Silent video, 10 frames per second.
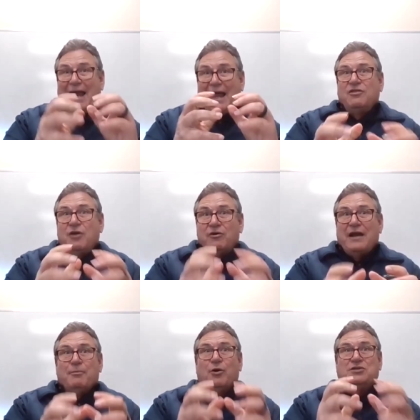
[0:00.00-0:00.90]
in their
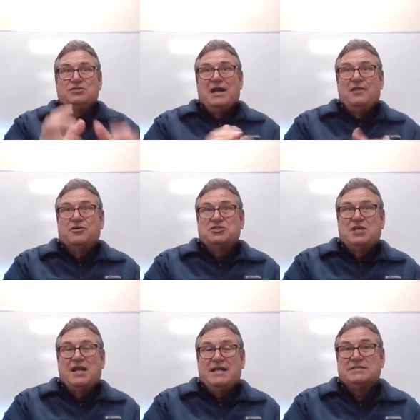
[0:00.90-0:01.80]
neighborhoods and in their
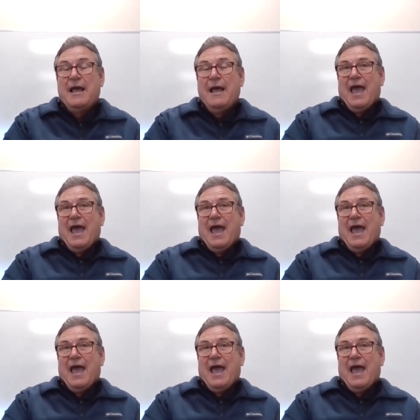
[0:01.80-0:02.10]
cities.